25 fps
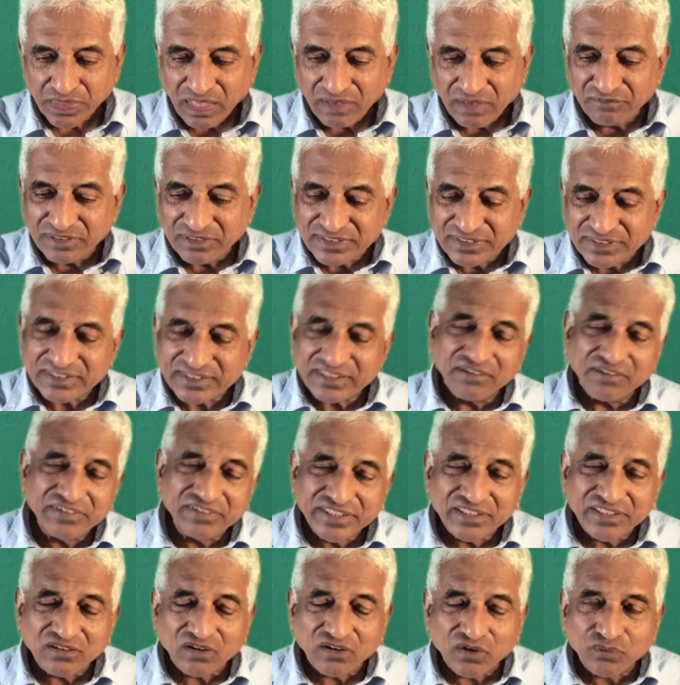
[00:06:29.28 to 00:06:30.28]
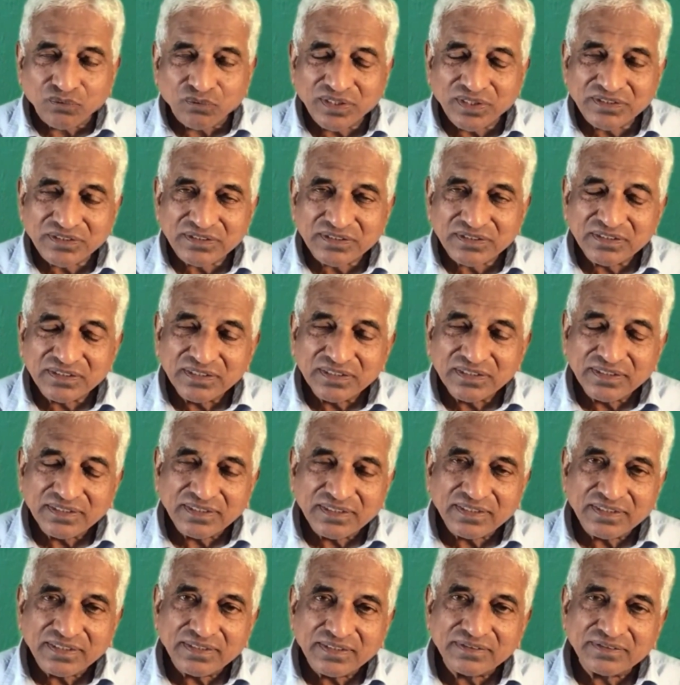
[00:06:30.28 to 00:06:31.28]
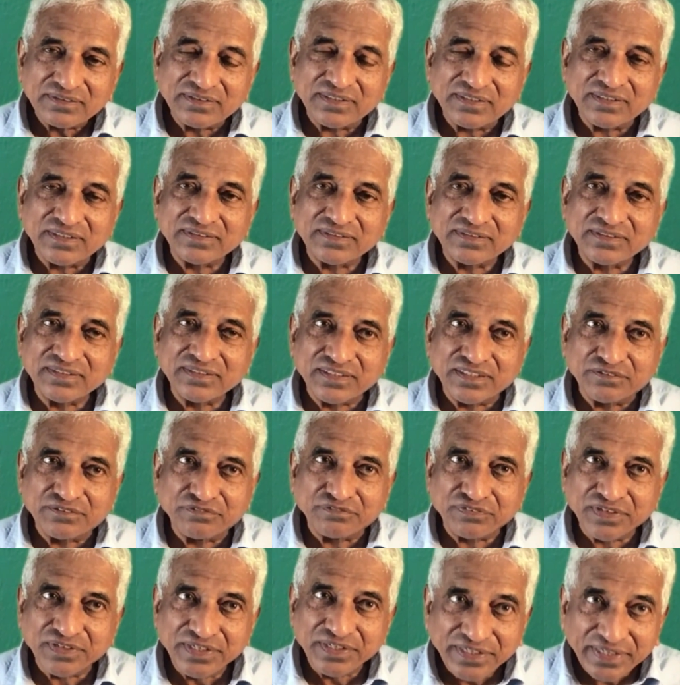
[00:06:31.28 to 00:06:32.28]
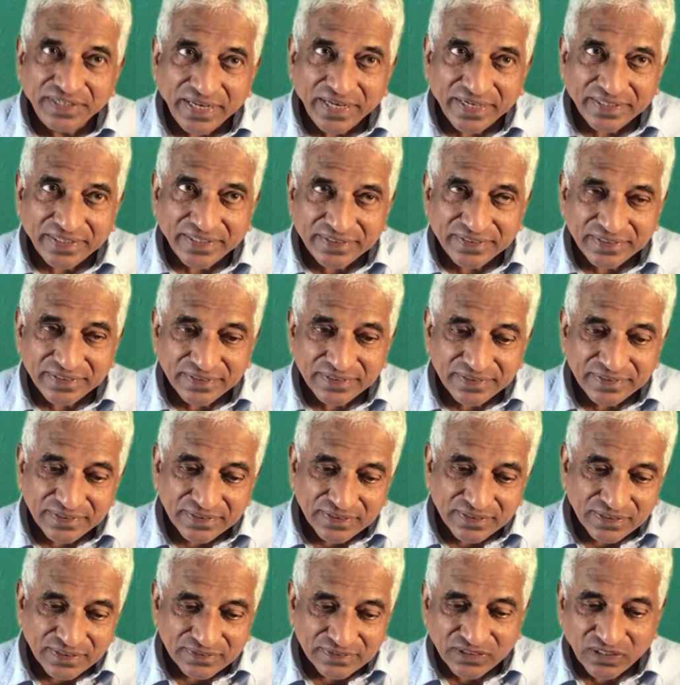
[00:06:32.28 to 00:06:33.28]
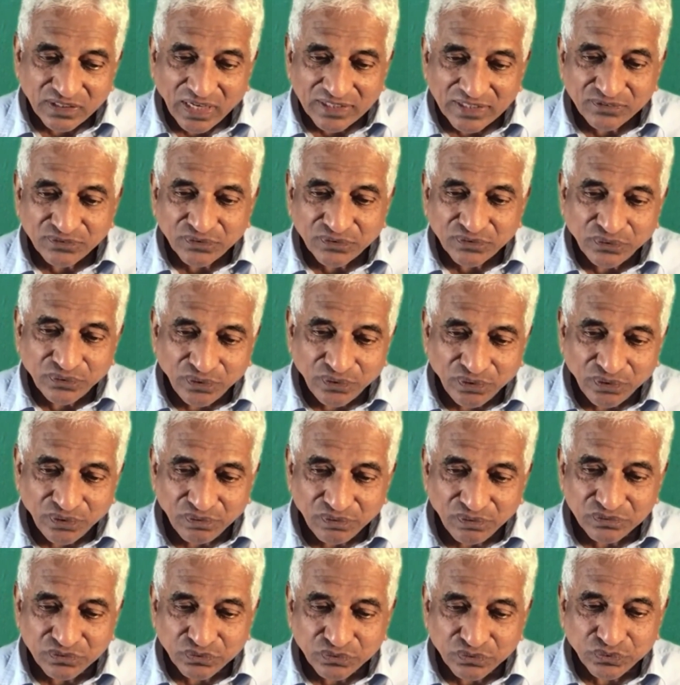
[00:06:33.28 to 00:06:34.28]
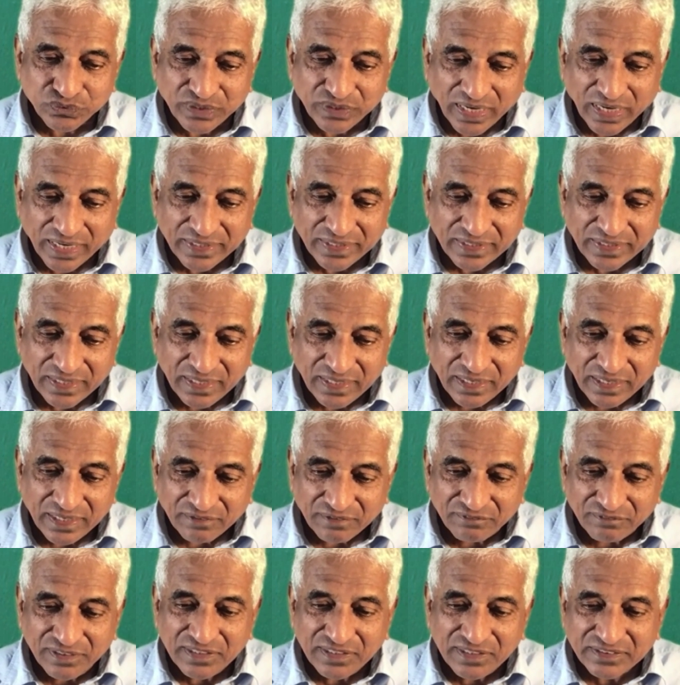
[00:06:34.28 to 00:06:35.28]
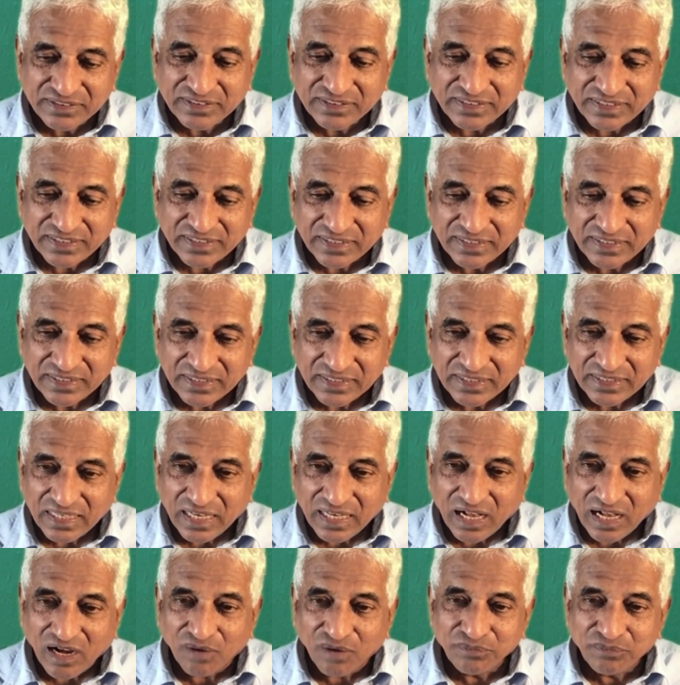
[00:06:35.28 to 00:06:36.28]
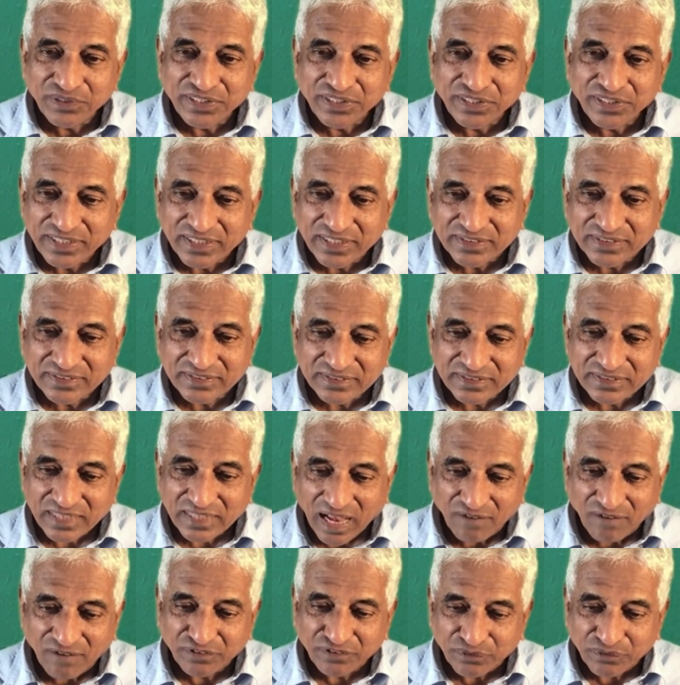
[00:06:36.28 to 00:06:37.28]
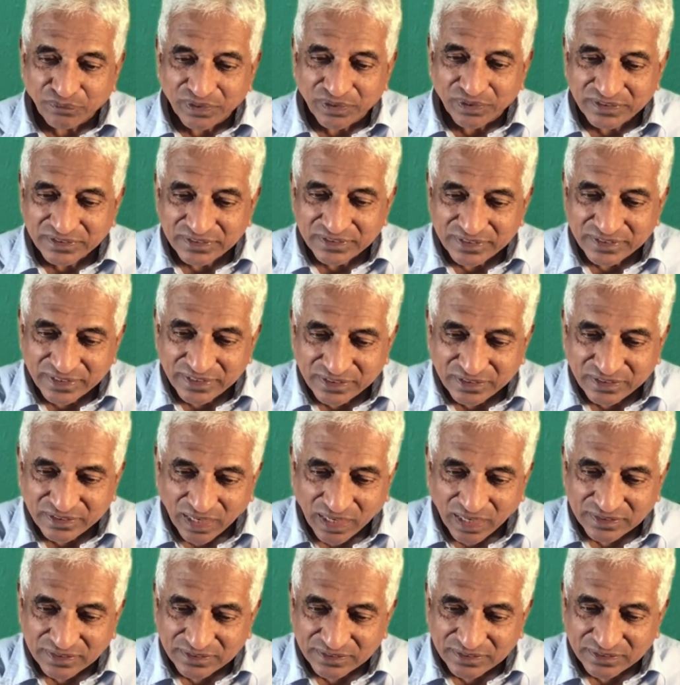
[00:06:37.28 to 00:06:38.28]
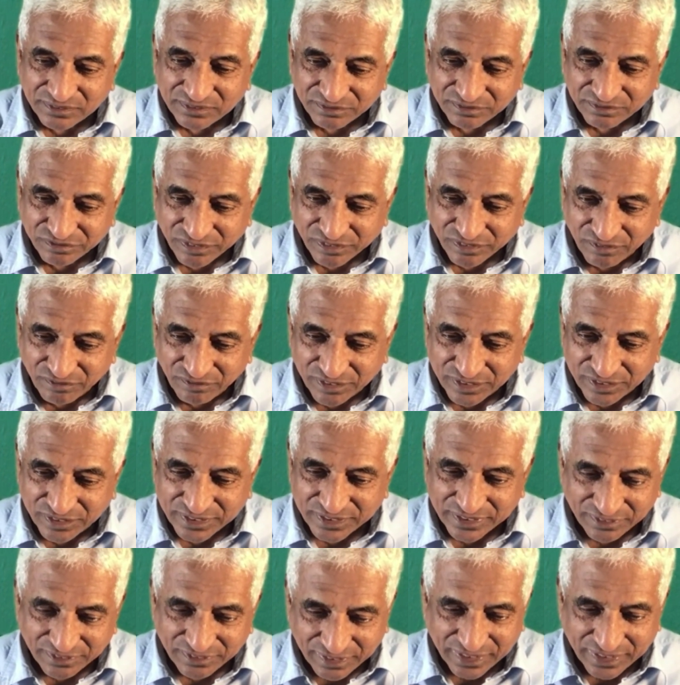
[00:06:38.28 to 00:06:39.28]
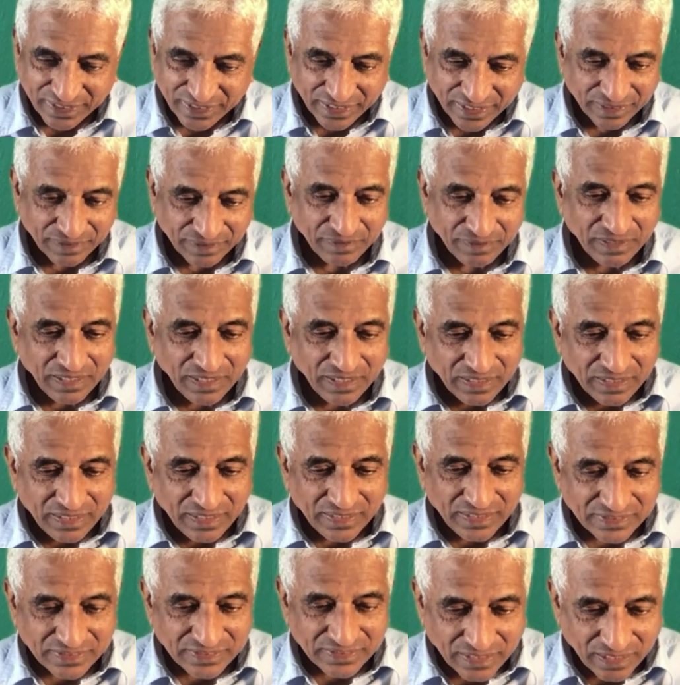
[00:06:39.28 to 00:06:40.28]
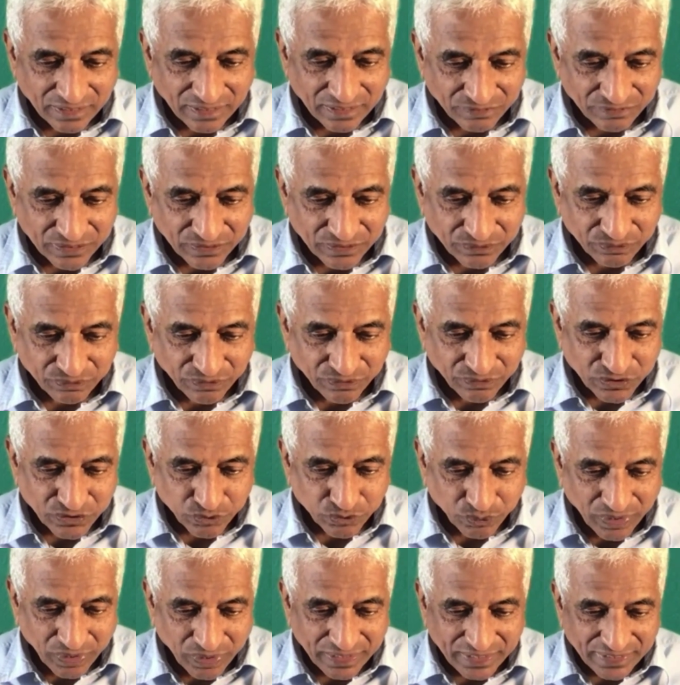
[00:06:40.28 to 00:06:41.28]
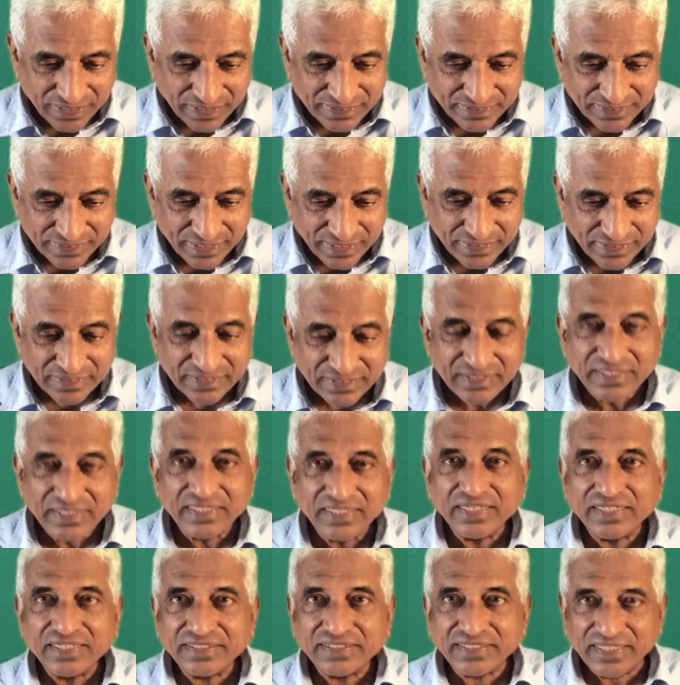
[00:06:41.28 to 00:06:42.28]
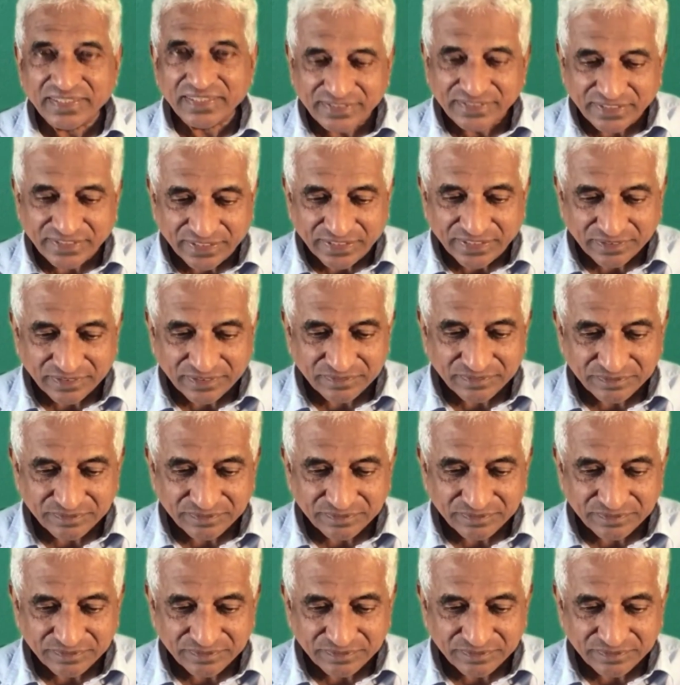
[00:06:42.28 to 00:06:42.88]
Verse 17 onwards, there's a different date. So as we go through that, we'll see how many years afterwards he talks from verse 17. Let's start with verse 1. It says, 10th year,